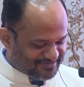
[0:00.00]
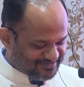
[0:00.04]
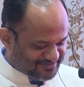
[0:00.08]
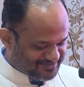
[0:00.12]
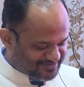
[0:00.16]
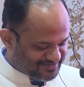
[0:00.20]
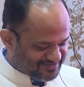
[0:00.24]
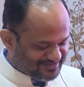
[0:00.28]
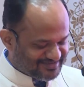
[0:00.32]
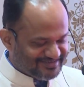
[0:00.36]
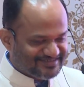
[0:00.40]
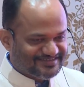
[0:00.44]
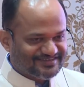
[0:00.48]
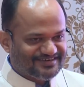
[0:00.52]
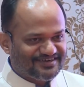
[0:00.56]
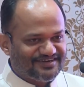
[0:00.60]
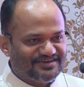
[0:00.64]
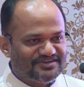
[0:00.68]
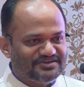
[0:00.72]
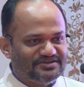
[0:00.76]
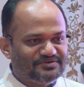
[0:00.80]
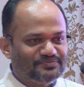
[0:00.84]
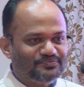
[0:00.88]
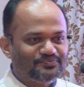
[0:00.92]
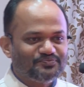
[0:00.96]
Just
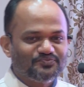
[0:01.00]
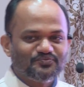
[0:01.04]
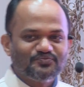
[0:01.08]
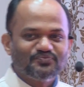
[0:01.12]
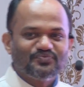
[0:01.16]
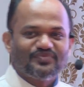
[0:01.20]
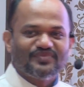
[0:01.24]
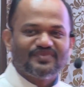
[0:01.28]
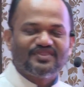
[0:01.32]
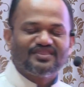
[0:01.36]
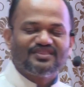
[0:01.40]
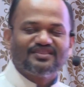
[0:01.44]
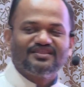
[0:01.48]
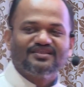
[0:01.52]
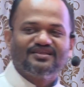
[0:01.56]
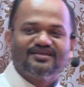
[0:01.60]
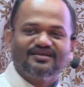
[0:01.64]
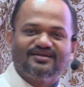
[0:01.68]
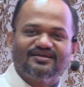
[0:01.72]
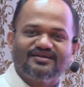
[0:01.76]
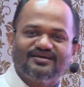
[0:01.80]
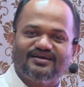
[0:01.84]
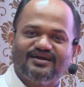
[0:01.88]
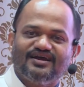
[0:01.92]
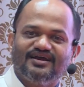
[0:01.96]
recently,
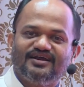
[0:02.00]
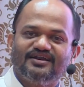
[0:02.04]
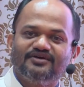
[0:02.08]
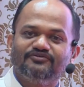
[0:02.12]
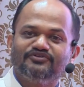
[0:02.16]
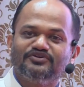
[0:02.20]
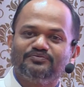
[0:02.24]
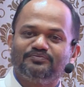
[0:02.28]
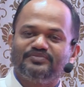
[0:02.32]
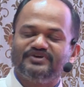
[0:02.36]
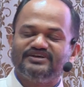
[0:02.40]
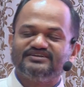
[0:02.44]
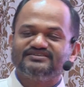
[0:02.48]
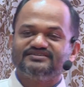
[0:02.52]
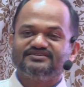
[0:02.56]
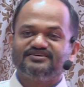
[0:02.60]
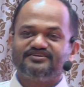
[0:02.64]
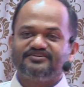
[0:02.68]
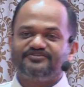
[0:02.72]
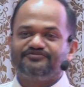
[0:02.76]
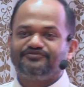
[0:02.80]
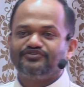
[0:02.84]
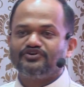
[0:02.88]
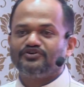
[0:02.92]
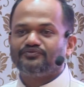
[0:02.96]
I had one patient
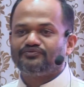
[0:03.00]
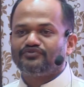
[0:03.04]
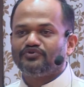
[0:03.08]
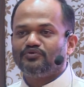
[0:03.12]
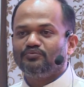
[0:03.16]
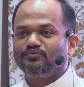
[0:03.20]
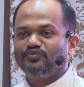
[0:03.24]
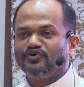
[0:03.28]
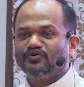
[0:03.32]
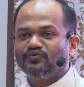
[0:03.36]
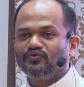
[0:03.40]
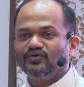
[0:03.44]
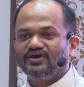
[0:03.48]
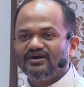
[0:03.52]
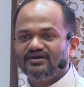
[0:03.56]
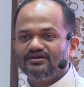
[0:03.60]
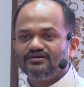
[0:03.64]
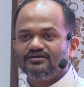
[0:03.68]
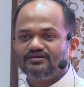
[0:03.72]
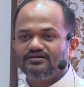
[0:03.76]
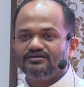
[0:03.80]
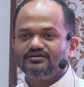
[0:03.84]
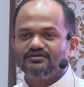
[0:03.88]
referred from Mahua.